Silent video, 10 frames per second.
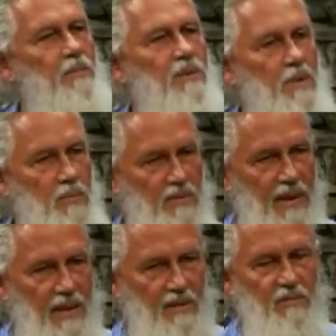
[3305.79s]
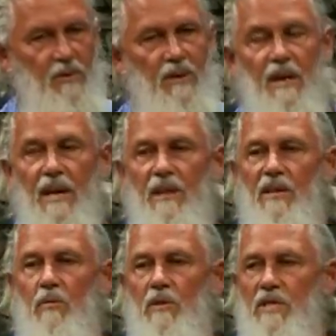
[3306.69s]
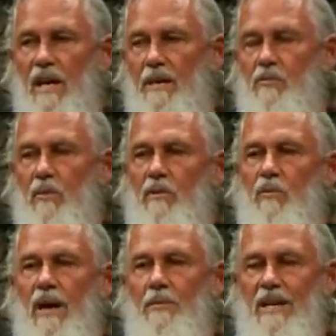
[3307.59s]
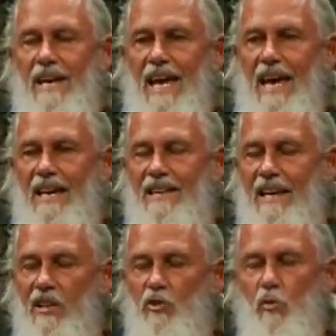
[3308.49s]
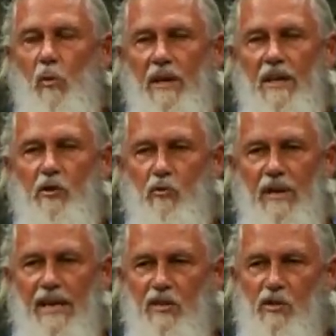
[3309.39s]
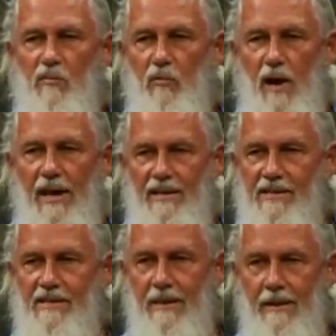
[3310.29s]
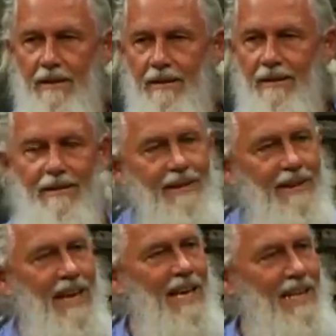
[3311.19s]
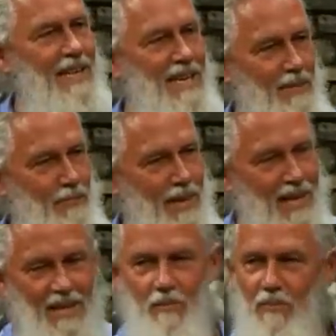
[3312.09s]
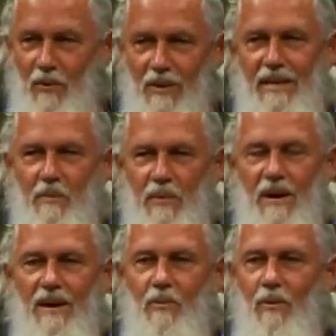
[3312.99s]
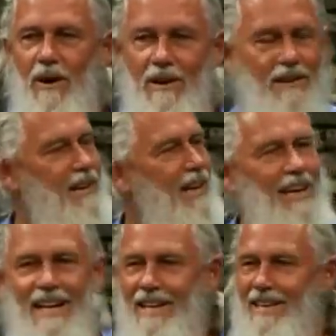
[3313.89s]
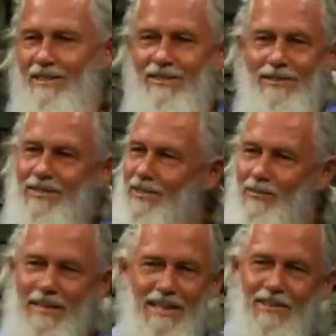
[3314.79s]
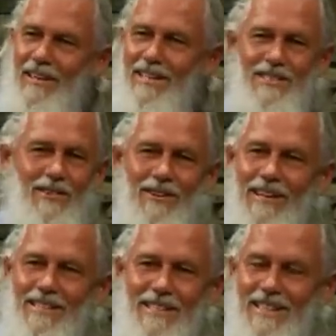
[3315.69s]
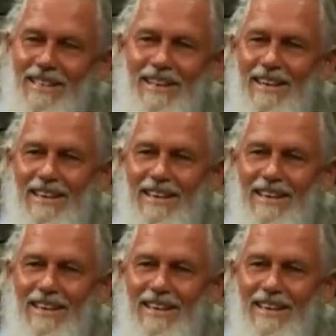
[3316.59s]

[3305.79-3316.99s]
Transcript: You get provided for. There were times when Ramana had like 20 grains of rice, and he made a boiling pot of water, and he threw the 20 grains of rice in.